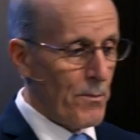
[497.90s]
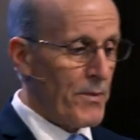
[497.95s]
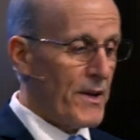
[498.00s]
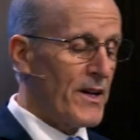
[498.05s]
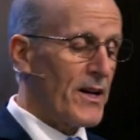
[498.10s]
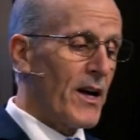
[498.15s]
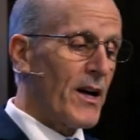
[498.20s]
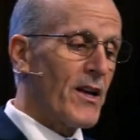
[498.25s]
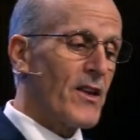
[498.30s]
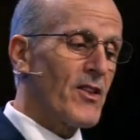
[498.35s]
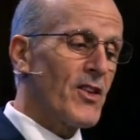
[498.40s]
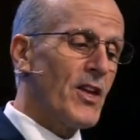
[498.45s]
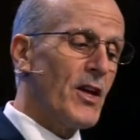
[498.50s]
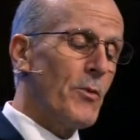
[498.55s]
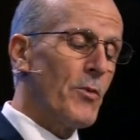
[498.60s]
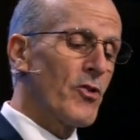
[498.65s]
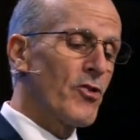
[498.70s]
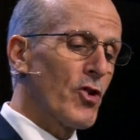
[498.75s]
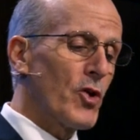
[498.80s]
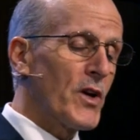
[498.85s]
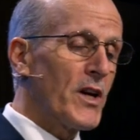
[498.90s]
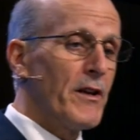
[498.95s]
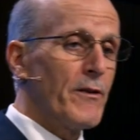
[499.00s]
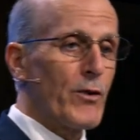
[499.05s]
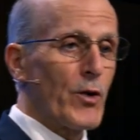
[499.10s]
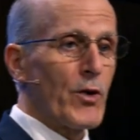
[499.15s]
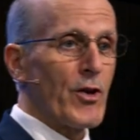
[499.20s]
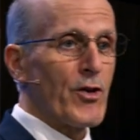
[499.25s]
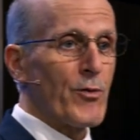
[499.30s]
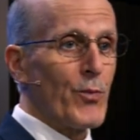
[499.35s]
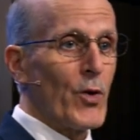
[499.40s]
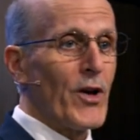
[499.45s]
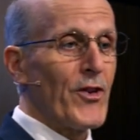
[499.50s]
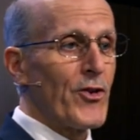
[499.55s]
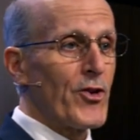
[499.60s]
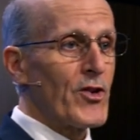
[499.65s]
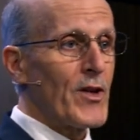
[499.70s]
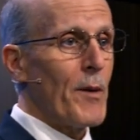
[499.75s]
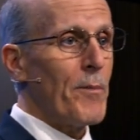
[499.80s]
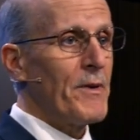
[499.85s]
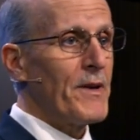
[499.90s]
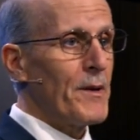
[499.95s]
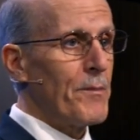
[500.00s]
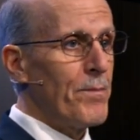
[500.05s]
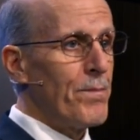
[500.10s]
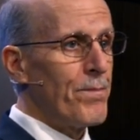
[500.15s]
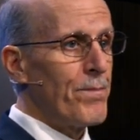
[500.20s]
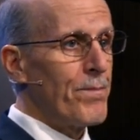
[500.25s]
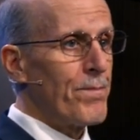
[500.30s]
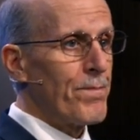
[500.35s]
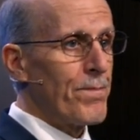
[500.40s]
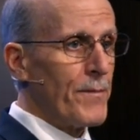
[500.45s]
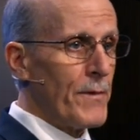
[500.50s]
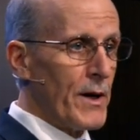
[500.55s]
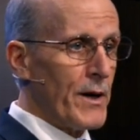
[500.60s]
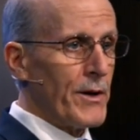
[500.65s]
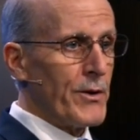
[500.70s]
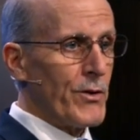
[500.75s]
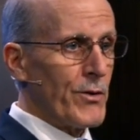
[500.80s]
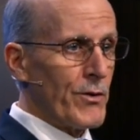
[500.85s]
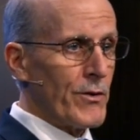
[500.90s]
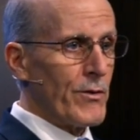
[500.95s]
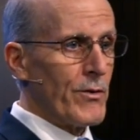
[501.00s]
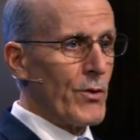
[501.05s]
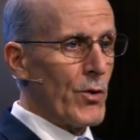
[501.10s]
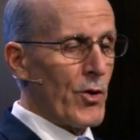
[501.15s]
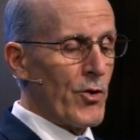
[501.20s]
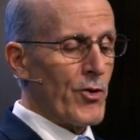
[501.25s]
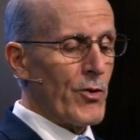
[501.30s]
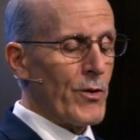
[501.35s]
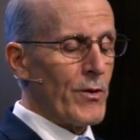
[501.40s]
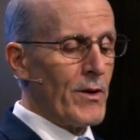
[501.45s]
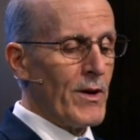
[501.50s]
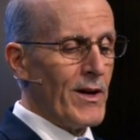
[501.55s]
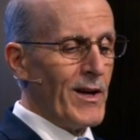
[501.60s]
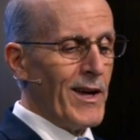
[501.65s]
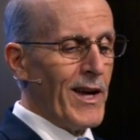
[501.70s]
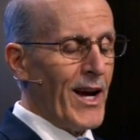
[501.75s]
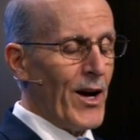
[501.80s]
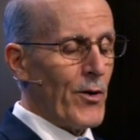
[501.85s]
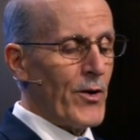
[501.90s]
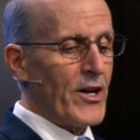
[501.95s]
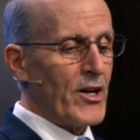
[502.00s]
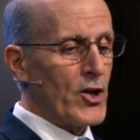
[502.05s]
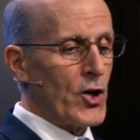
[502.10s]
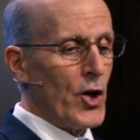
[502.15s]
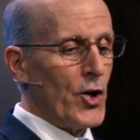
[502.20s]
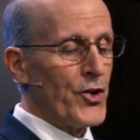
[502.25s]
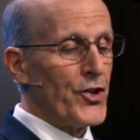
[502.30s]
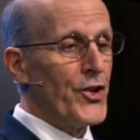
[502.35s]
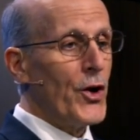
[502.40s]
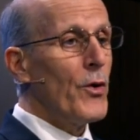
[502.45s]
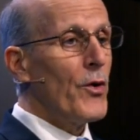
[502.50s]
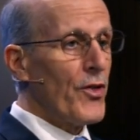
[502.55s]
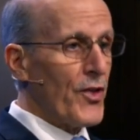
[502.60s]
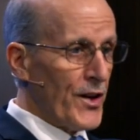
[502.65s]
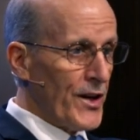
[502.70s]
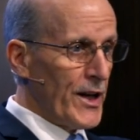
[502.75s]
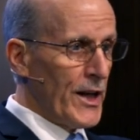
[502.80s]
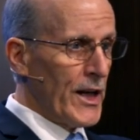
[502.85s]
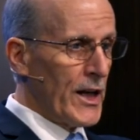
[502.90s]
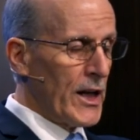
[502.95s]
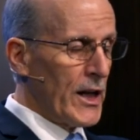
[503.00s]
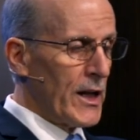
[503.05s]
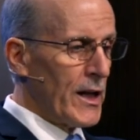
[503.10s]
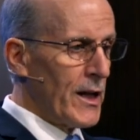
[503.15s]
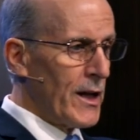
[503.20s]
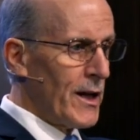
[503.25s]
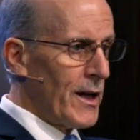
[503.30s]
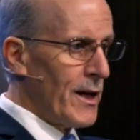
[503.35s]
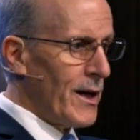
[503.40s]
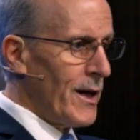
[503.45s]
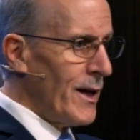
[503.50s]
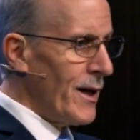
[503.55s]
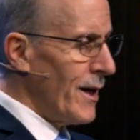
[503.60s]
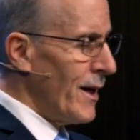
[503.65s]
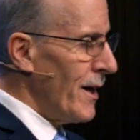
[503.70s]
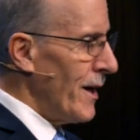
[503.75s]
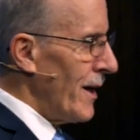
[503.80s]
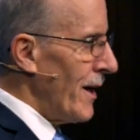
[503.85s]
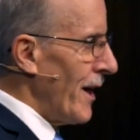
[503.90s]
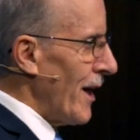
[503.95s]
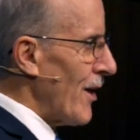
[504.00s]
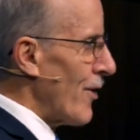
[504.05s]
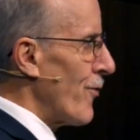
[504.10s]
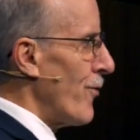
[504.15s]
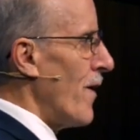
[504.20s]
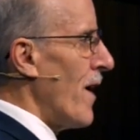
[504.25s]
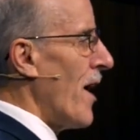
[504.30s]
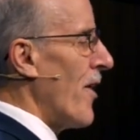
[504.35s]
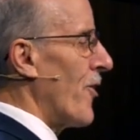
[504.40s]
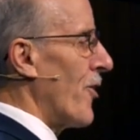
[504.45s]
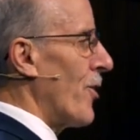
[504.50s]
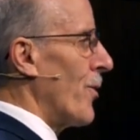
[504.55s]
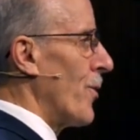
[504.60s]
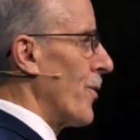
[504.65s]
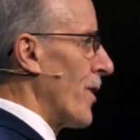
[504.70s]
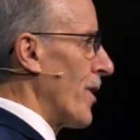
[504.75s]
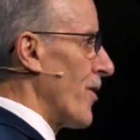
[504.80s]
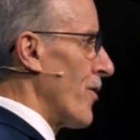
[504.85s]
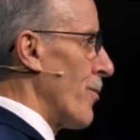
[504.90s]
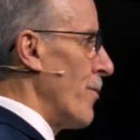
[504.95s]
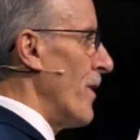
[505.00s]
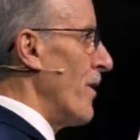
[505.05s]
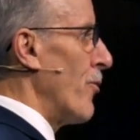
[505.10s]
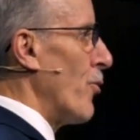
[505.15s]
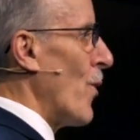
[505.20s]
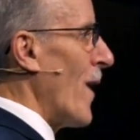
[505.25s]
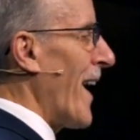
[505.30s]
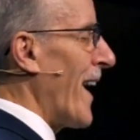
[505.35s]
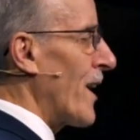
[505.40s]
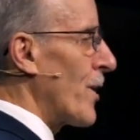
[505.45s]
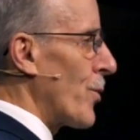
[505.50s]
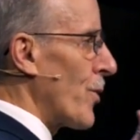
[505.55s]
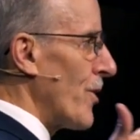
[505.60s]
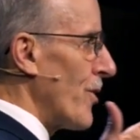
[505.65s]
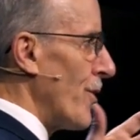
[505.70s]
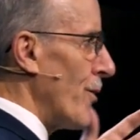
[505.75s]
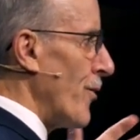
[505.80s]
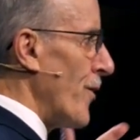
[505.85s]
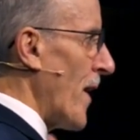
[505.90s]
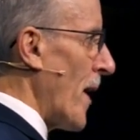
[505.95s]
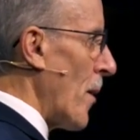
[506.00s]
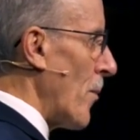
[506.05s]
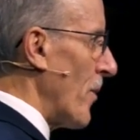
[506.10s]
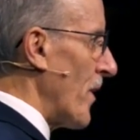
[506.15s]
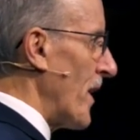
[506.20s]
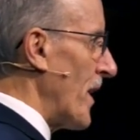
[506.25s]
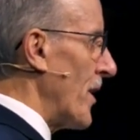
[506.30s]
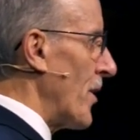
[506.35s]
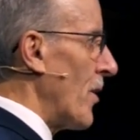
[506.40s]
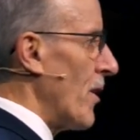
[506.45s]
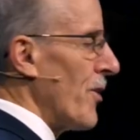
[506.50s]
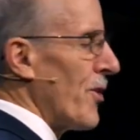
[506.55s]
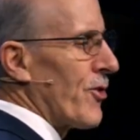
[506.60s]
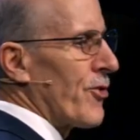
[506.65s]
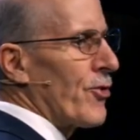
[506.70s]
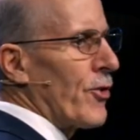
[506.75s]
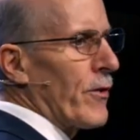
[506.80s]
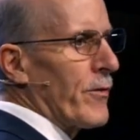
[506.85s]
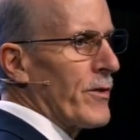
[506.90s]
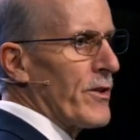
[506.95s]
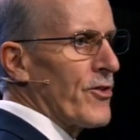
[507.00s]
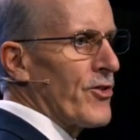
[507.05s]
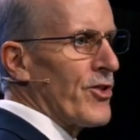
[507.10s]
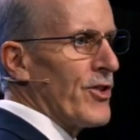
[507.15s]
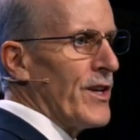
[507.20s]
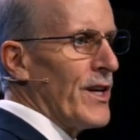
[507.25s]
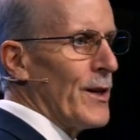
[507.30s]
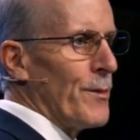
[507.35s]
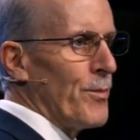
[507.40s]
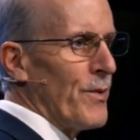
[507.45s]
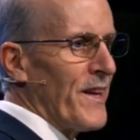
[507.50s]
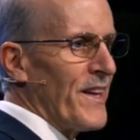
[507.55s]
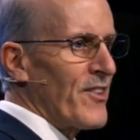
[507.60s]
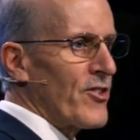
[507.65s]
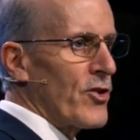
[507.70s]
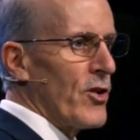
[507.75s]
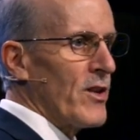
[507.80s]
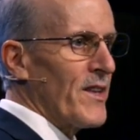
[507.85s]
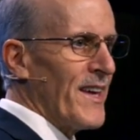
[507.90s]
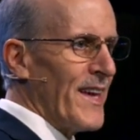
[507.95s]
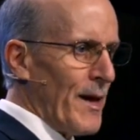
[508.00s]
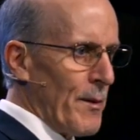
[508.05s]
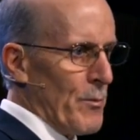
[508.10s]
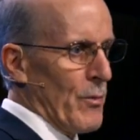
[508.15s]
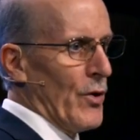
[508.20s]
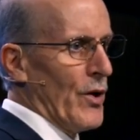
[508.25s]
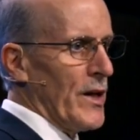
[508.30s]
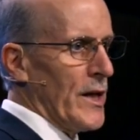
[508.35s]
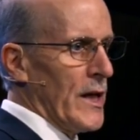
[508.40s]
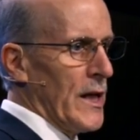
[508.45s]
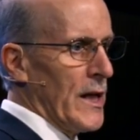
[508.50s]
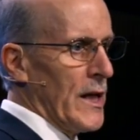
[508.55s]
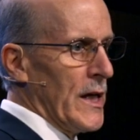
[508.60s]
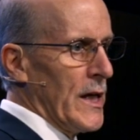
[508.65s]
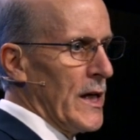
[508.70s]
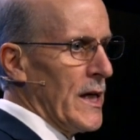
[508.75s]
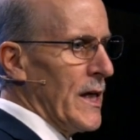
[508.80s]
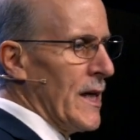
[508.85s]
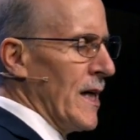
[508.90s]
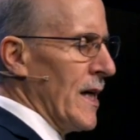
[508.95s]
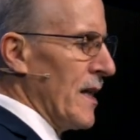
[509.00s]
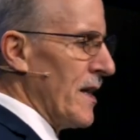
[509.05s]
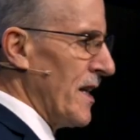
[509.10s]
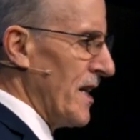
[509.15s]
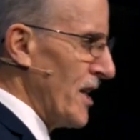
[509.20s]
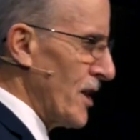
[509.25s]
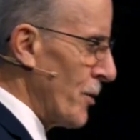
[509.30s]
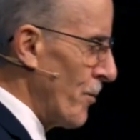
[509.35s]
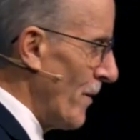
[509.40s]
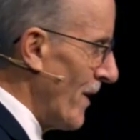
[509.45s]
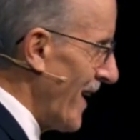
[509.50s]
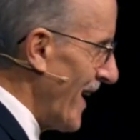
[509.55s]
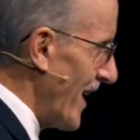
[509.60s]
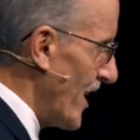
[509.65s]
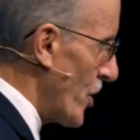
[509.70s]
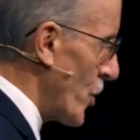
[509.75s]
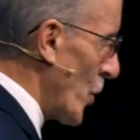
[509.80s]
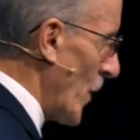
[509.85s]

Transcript: because he was looking for his brothers up in a, a northern area called Dothan, his father was bivouacked with the family and all the servants in a place called Hebron. The Ishmaelite